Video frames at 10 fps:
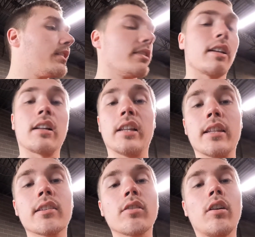I just gotta
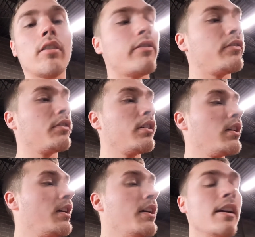clean this off,
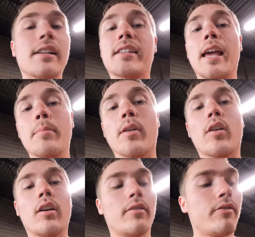tape it
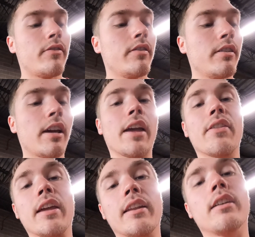off,
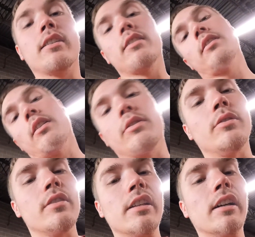and then I'll
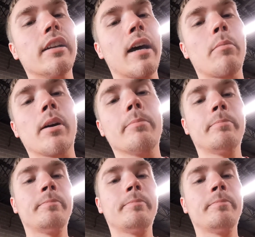do the downpipe.